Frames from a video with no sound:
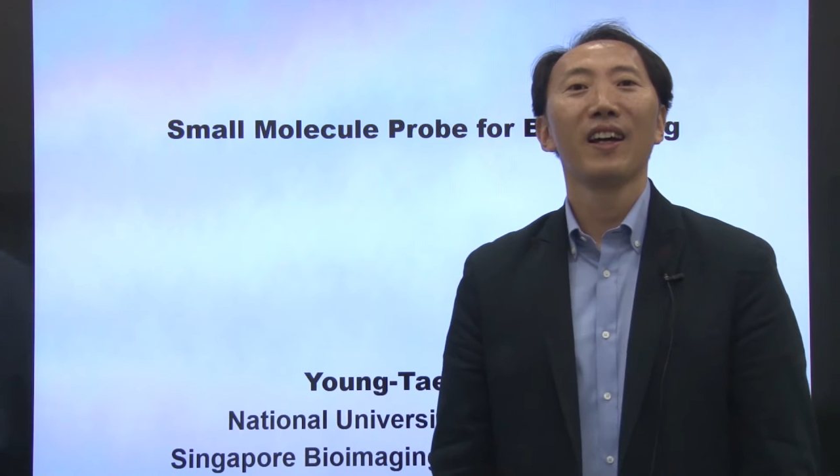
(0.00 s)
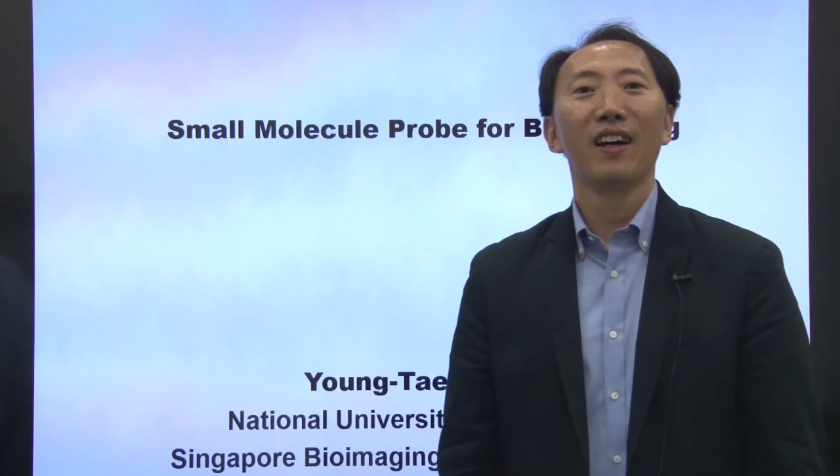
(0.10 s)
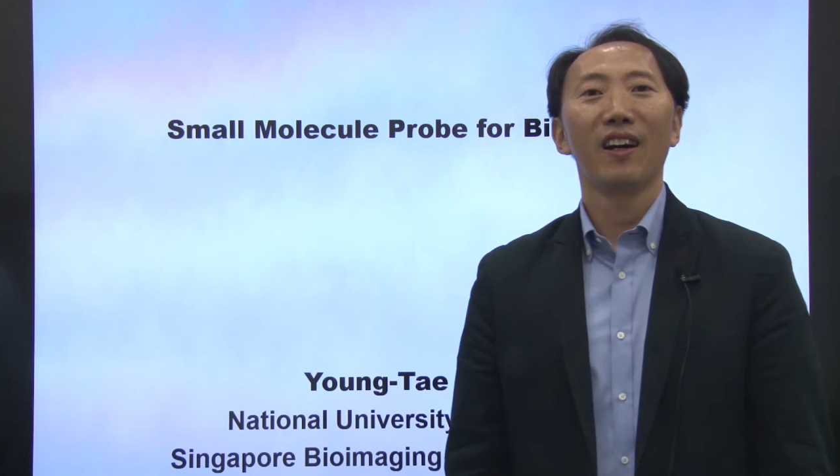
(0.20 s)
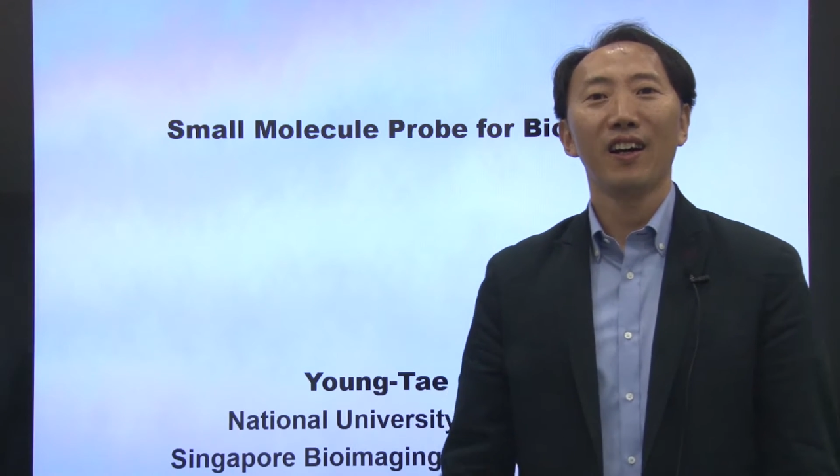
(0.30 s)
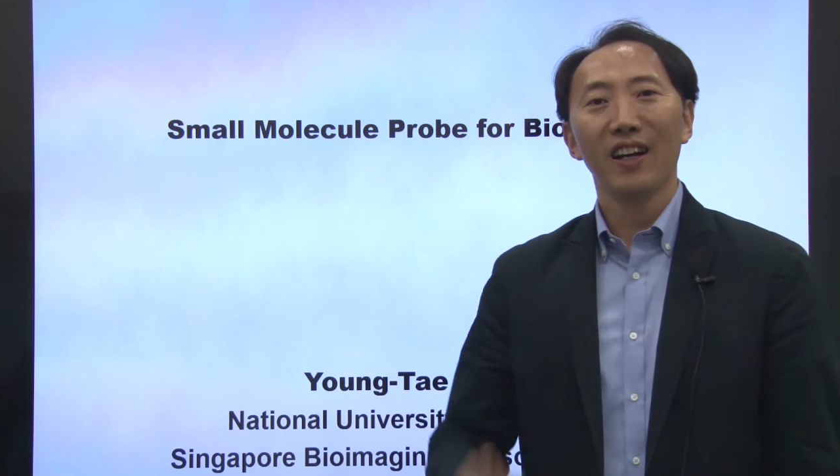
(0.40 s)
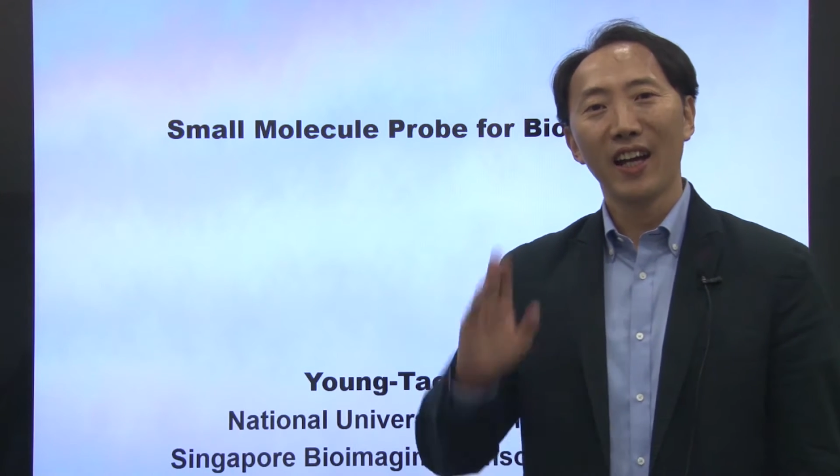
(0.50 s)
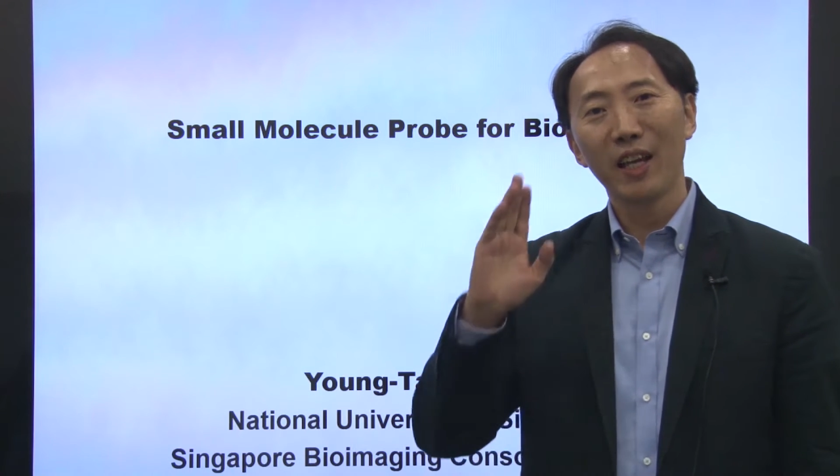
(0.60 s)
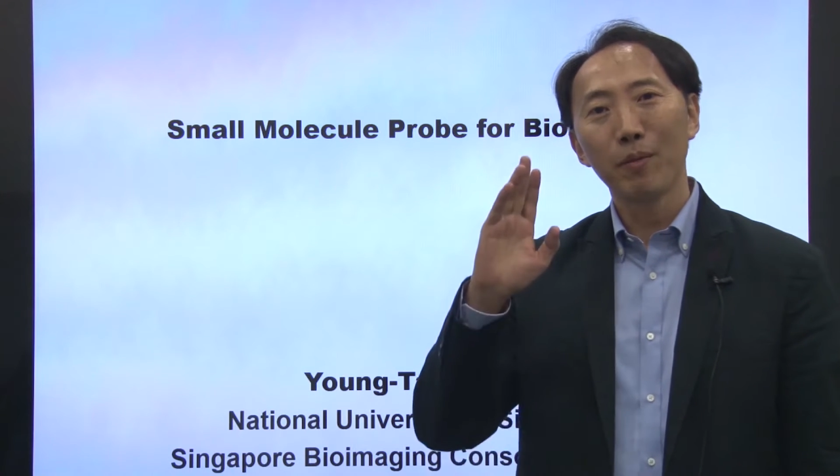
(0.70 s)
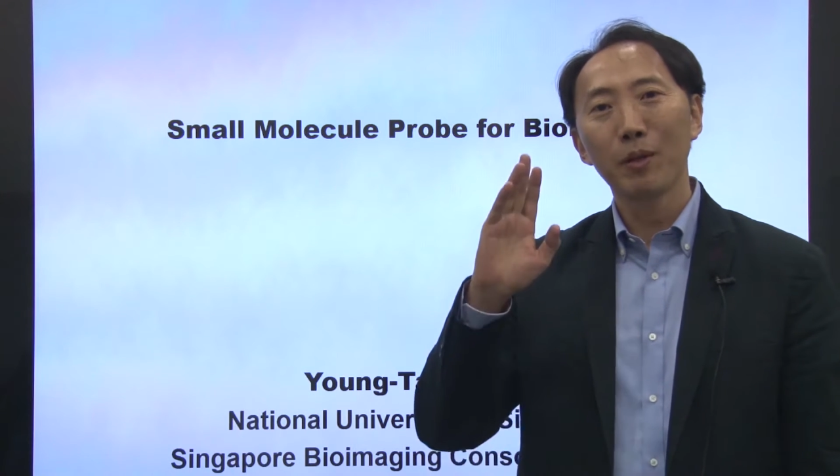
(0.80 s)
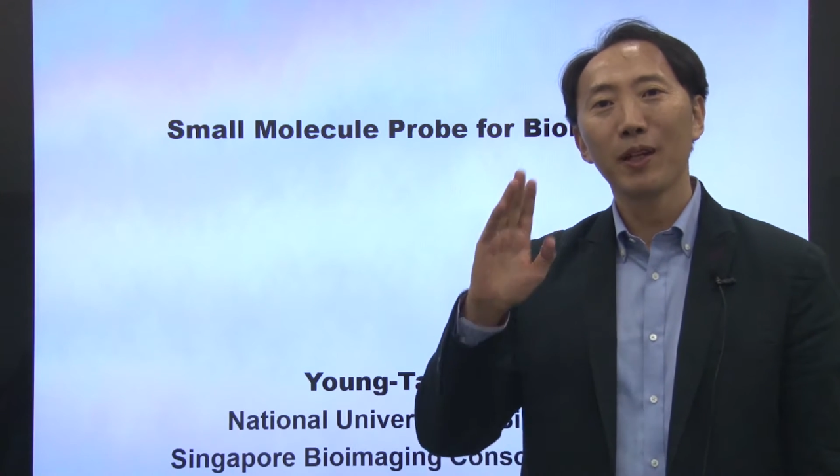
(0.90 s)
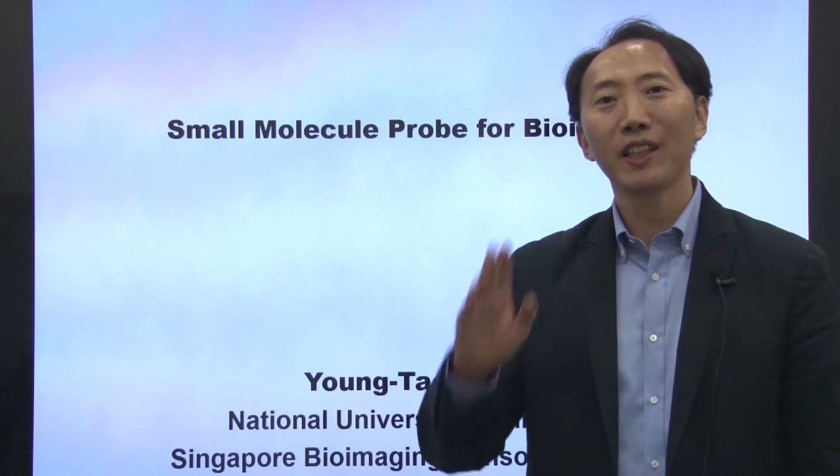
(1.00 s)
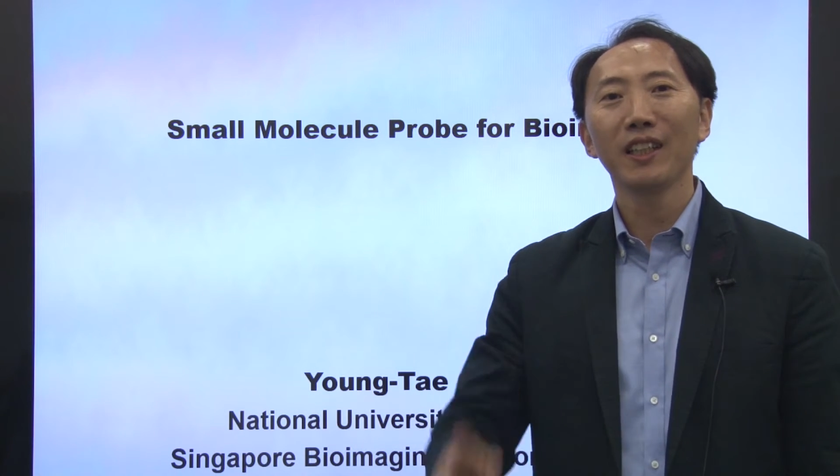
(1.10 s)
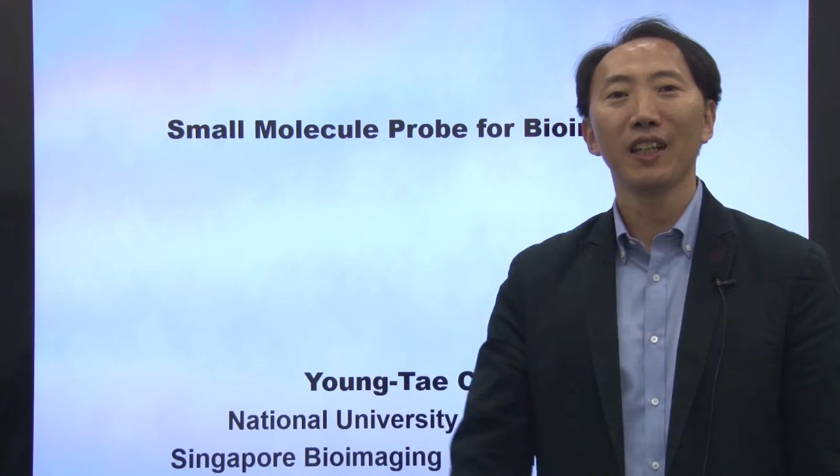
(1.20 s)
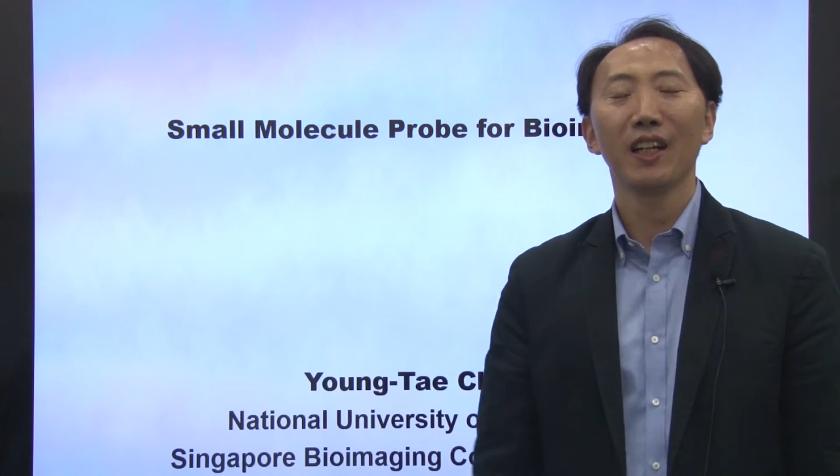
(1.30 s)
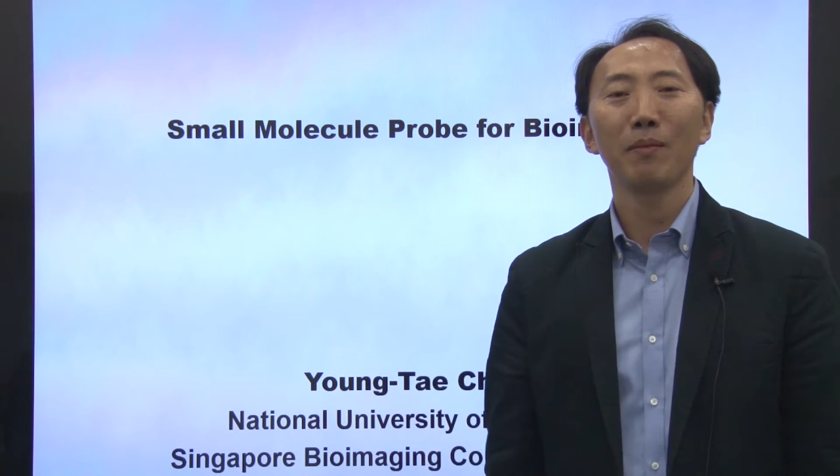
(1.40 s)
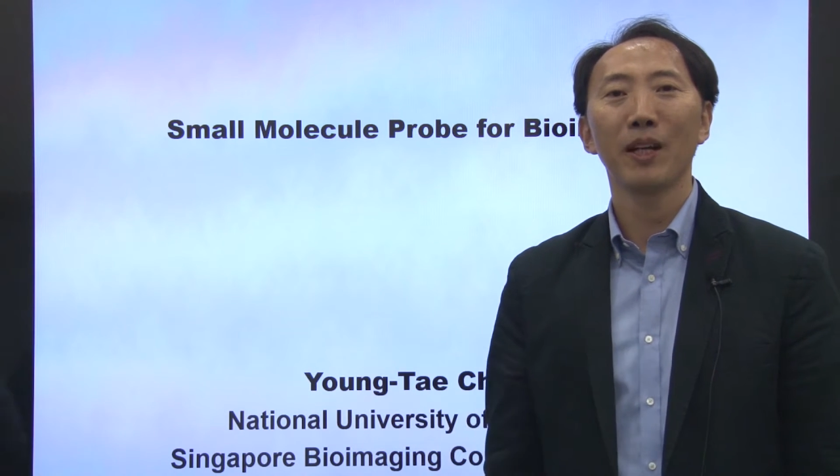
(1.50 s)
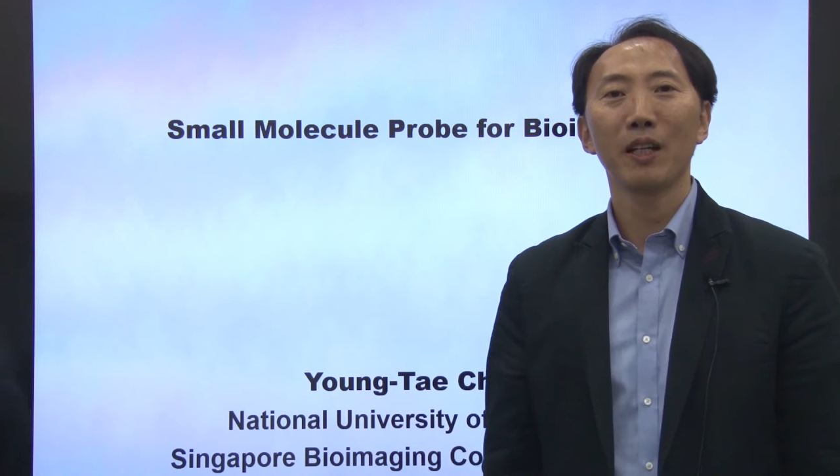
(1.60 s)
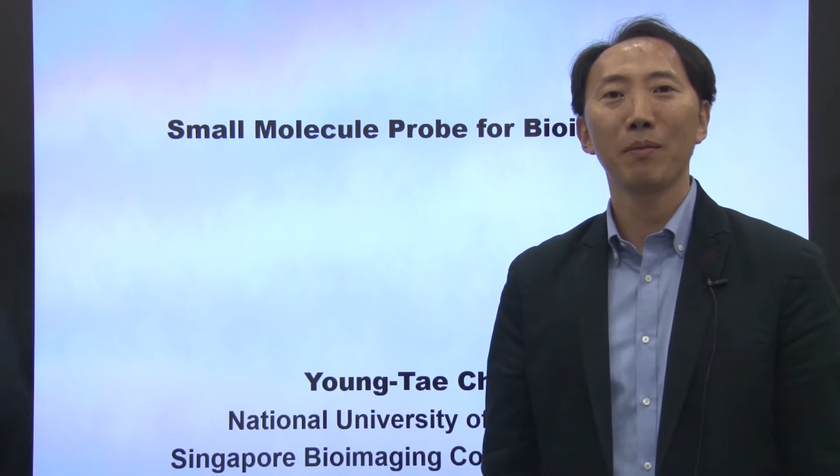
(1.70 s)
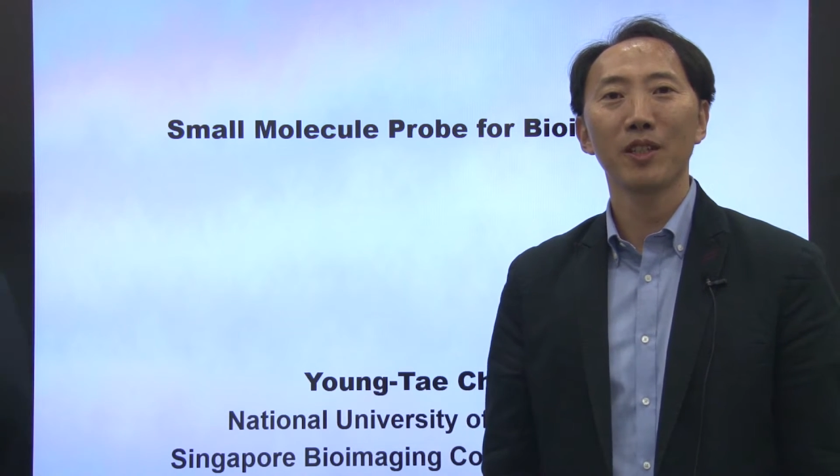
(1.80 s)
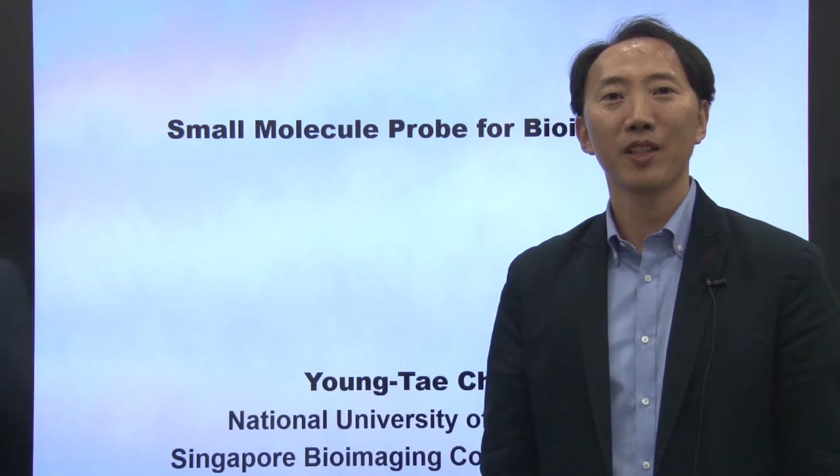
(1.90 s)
Hi everybody, my name is